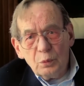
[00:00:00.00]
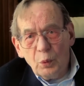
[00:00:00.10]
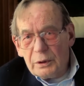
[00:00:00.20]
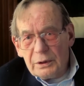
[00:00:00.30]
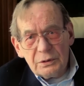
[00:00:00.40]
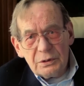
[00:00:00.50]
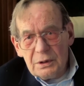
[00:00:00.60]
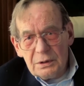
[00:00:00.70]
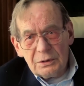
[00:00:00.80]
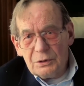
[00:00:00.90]
one can
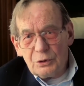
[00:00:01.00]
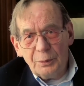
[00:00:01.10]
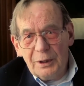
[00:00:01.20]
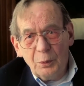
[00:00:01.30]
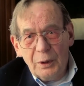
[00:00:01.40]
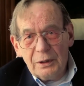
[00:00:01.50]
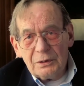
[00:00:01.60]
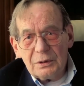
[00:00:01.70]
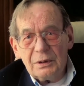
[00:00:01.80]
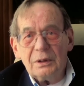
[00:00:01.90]
see this in so many ways.
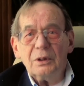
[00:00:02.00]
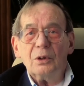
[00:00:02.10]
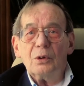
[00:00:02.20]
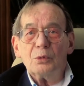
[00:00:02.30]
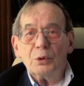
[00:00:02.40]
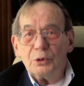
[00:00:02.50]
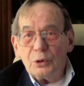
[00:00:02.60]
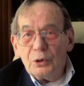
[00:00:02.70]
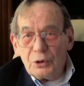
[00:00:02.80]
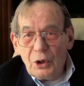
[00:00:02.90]
The
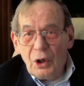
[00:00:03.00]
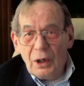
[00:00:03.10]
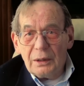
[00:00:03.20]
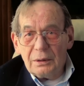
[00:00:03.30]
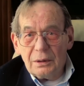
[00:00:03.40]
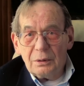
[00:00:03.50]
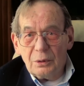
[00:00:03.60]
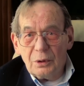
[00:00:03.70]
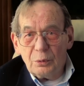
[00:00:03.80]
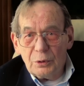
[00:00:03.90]
return to God,
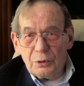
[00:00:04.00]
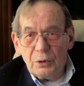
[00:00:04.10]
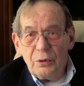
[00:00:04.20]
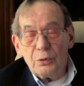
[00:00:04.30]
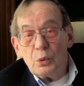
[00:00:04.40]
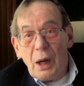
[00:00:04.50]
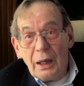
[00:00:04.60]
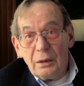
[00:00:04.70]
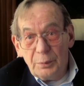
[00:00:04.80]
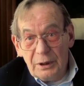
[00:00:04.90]
the return through
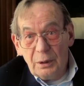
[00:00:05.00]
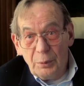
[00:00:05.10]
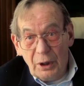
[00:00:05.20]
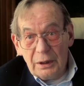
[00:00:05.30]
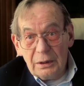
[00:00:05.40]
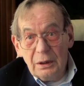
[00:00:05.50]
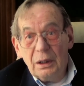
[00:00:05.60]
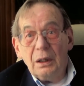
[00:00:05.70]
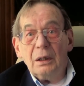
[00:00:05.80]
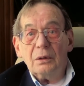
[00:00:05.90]
higher being body,
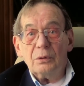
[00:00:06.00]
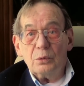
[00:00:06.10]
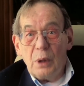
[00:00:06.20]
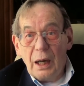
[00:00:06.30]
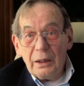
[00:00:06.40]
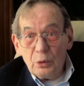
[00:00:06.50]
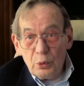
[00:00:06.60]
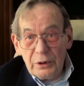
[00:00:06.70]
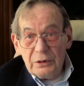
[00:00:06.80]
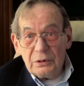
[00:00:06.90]
through higher
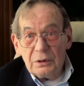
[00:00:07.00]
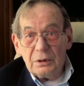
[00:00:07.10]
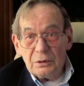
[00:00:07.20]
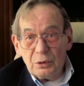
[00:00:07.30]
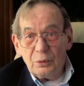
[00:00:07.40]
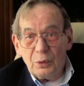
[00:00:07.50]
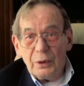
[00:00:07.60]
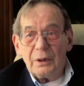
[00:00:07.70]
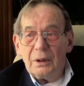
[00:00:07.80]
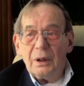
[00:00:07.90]
reason and so
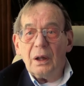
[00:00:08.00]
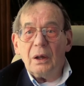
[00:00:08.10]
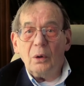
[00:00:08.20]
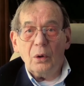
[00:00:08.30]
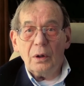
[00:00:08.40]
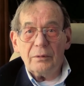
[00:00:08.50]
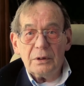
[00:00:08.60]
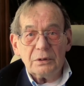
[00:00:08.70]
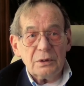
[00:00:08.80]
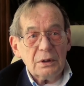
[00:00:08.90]
forth. All of
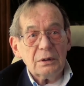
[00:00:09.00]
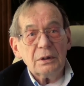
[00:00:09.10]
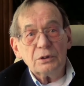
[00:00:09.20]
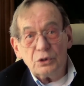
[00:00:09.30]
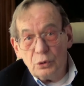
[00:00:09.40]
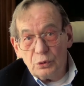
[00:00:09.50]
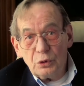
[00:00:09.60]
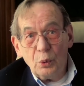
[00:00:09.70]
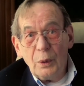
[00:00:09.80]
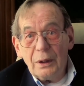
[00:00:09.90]
this that shows
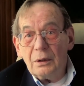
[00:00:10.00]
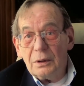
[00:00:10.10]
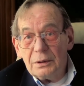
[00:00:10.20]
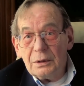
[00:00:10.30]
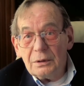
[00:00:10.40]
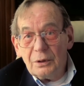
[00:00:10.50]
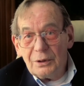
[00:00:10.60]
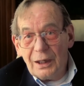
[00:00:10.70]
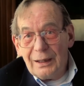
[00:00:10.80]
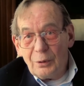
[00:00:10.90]
so well on
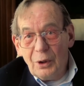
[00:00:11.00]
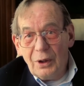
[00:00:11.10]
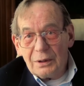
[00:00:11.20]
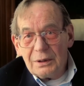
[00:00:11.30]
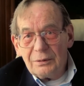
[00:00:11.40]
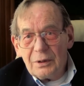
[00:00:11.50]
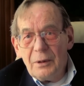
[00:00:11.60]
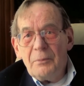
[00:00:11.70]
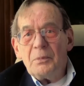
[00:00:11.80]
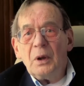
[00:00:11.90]
the lateral octave,
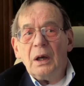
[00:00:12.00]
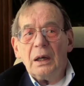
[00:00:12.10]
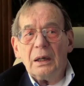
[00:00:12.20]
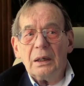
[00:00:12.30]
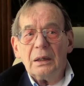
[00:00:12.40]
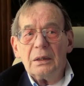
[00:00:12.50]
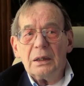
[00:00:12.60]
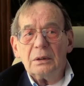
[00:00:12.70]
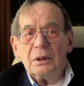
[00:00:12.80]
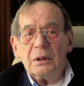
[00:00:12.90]

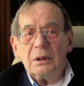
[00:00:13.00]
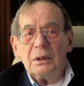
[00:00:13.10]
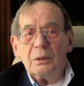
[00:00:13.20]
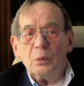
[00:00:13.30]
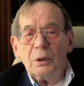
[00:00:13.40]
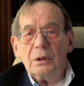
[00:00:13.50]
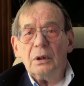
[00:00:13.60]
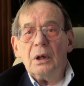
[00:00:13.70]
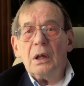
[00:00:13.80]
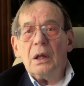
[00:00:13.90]
that one